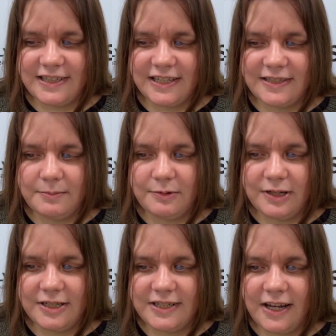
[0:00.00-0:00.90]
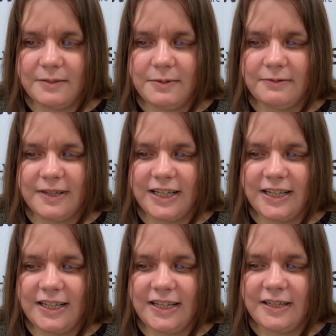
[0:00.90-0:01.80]
They support document
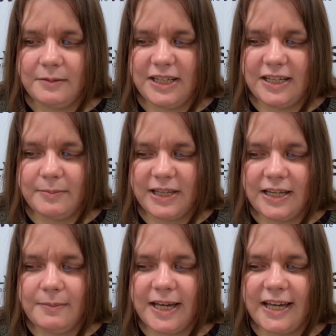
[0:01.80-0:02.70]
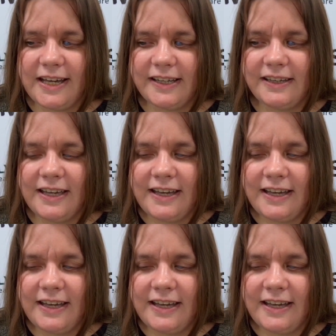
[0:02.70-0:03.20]
reading and media playback,